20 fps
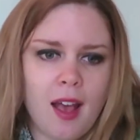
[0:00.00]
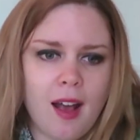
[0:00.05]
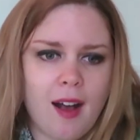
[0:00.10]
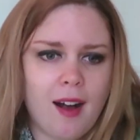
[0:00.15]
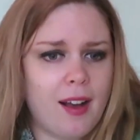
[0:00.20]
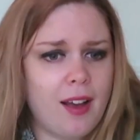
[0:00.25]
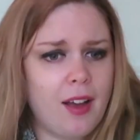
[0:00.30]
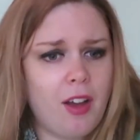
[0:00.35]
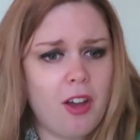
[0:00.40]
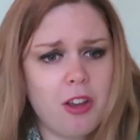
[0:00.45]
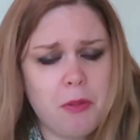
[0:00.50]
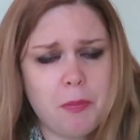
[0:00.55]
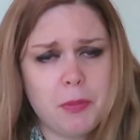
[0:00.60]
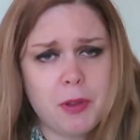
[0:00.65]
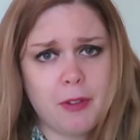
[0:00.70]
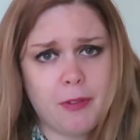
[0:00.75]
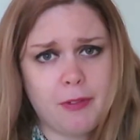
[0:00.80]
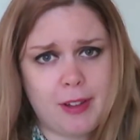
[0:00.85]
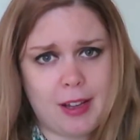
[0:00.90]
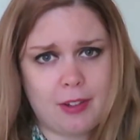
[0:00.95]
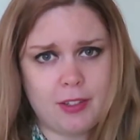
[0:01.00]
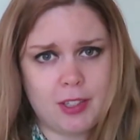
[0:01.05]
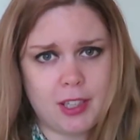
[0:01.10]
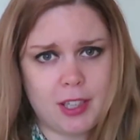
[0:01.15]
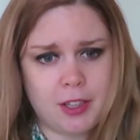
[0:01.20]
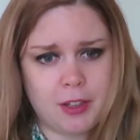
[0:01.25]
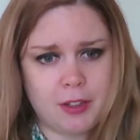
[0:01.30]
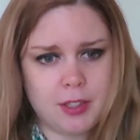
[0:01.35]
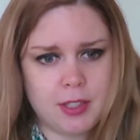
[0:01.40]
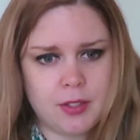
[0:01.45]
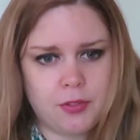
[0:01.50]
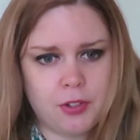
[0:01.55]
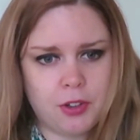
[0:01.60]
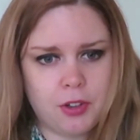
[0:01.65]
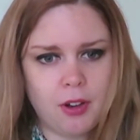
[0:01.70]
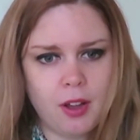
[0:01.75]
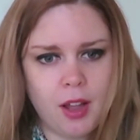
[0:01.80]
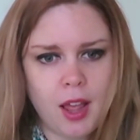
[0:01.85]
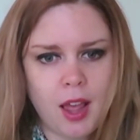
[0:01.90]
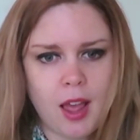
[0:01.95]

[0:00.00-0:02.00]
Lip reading: I hope you found it useful,